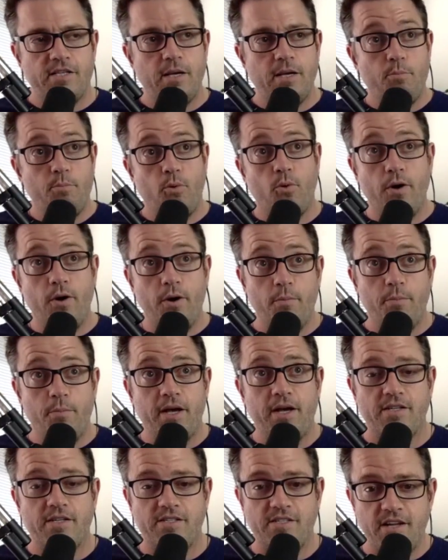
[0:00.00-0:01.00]
important
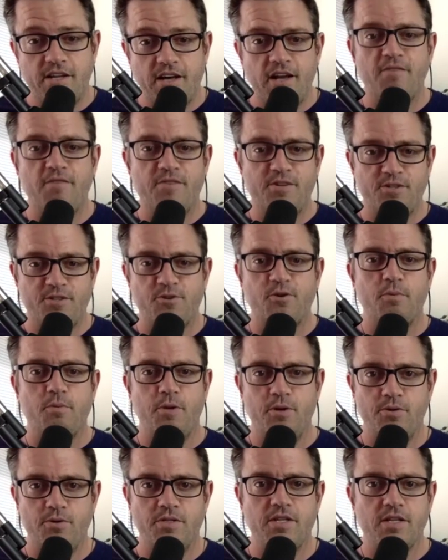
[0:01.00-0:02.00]
because none of us are
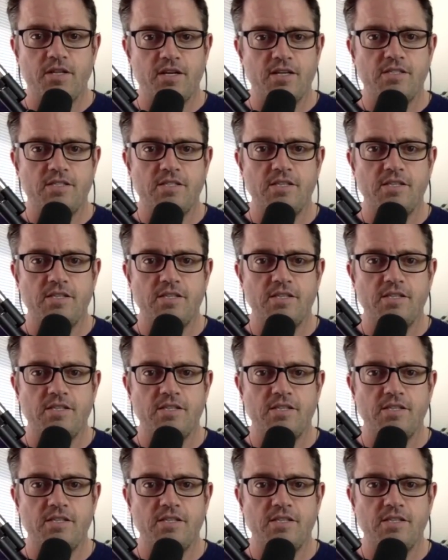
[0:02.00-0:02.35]
immune to this.